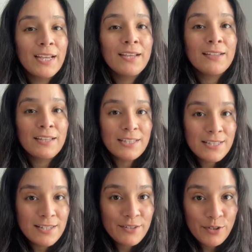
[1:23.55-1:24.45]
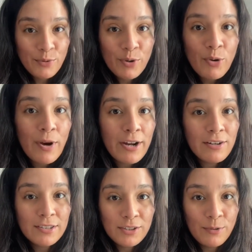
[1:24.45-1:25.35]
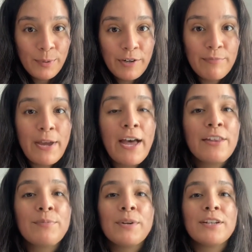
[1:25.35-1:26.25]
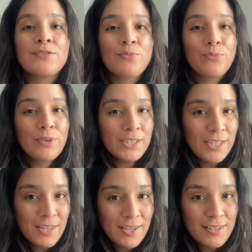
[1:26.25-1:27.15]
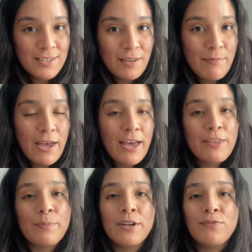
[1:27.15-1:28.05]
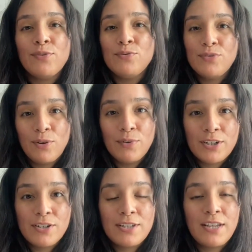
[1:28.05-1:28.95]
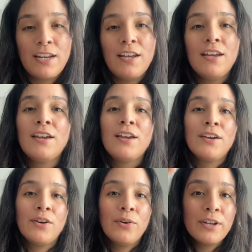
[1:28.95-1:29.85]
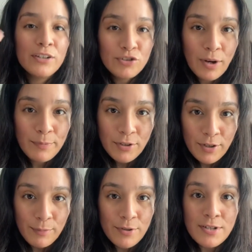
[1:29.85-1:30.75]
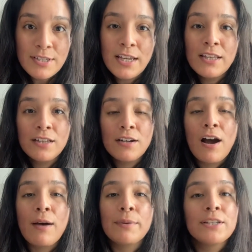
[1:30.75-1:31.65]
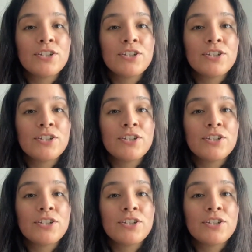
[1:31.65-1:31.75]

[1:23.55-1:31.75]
Now, this is going to require a little bit of math, but it's really easy math. But if you don't understand it, go ahead and drop your numbers in the comments.